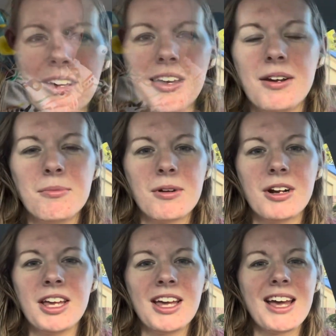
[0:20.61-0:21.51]
Good
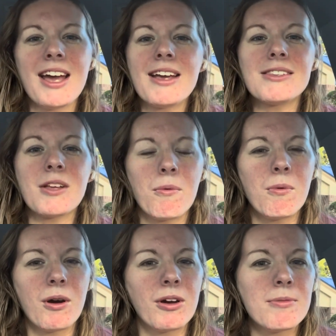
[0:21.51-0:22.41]
morning, guys.
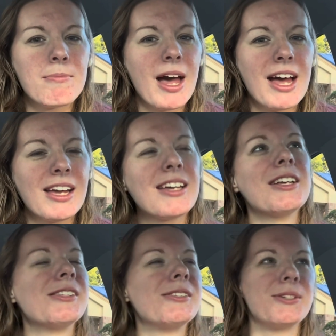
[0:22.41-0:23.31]
Welcome back
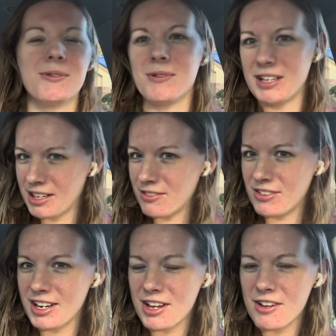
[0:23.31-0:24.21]
to another
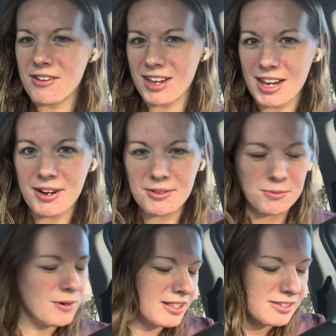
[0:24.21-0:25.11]
video. It is
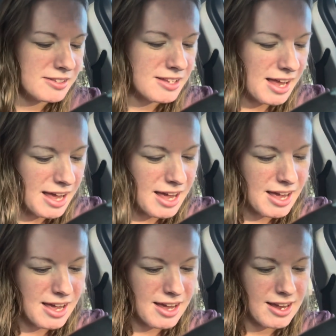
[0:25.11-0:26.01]

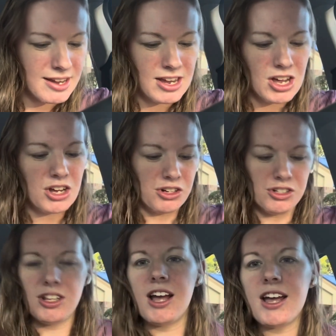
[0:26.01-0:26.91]
Wednesday,
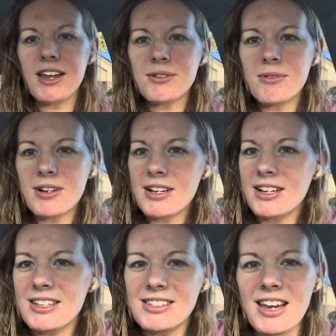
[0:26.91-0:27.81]
July
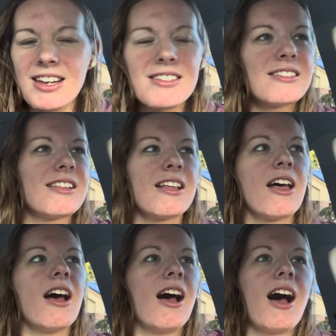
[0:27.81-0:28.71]
26th.
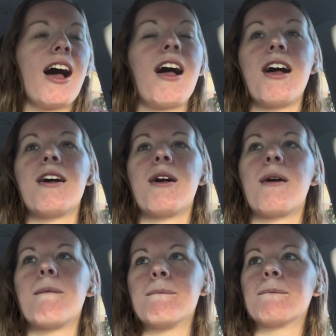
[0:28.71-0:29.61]

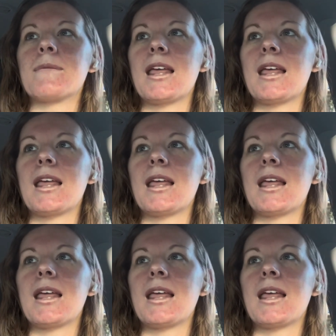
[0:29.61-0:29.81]
I